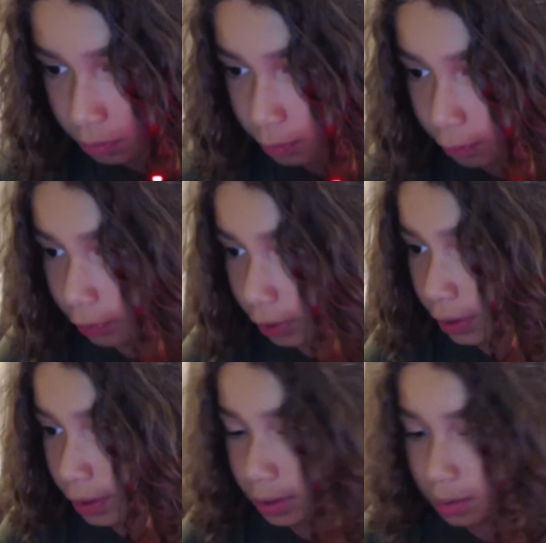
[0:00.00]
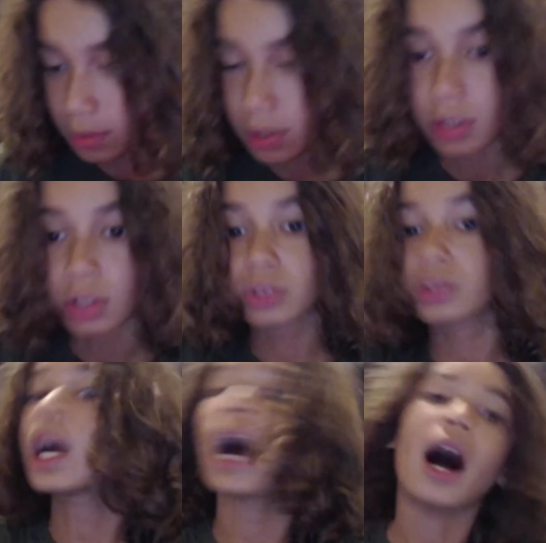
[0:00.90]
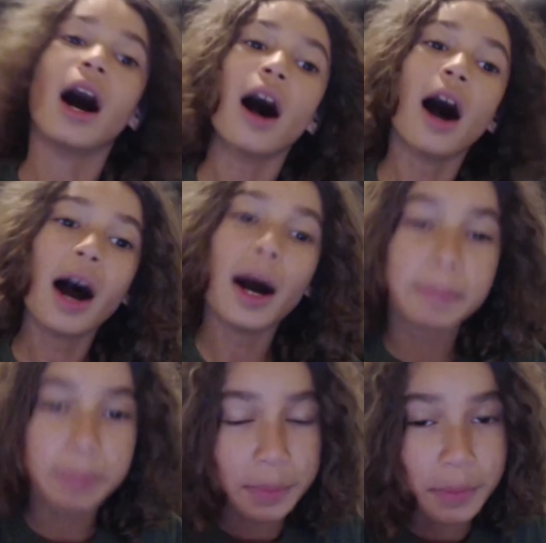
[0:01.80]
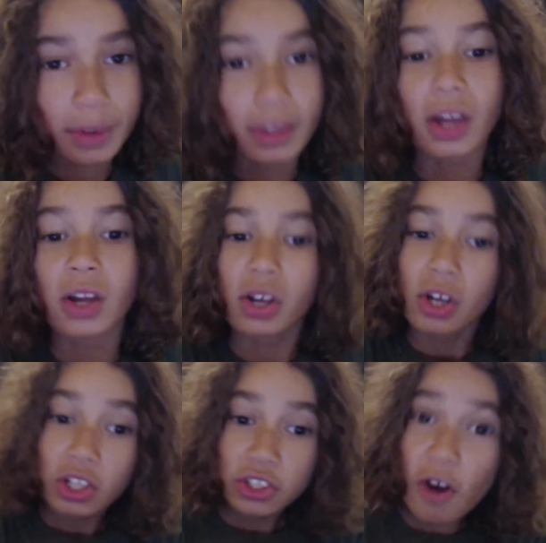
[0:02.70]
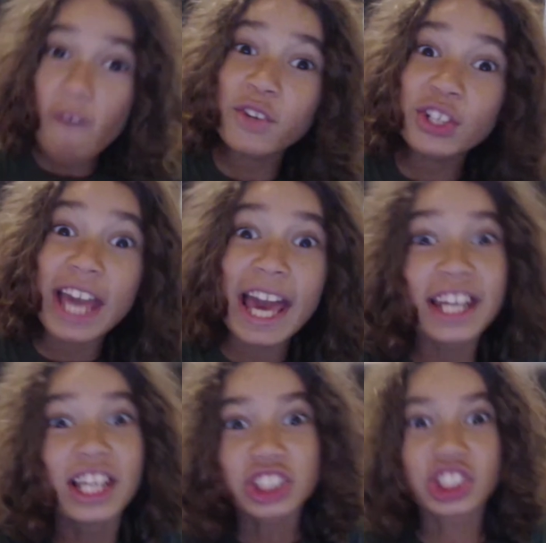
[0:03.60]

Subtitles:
Freaking need them. So yeah, don't forget